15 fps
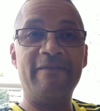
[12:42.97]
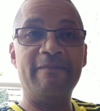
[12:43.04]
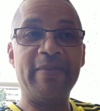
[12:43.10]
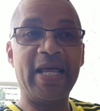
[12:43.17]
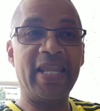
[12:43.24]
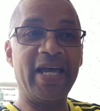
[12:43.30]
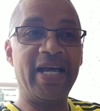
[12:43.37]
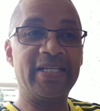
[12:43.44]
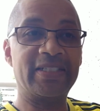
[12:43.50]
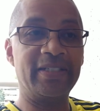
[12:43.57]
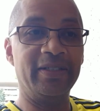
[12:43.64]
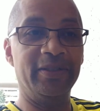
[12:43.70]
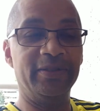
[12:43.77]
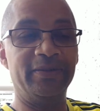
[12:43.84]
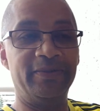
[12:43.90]
my last
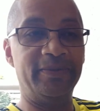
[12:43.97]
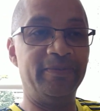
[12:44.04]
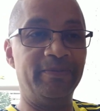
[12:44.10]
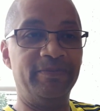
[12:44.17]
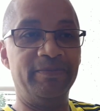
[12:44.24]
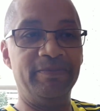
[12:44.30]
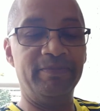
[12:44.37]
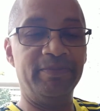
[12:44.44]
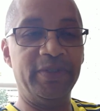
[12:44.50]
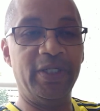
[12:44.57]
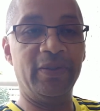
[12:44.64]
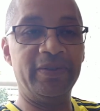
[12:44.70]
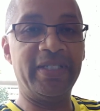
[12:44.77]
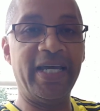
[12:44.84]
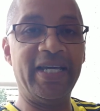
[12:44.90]
little, you
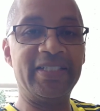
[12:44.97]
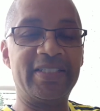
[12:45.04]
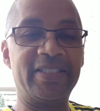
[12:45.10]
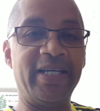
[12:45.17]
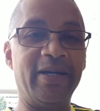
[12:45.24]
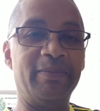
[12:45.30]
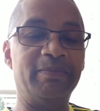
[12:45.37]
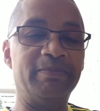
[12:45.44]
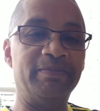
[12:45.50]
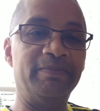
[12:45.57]
know, dance step.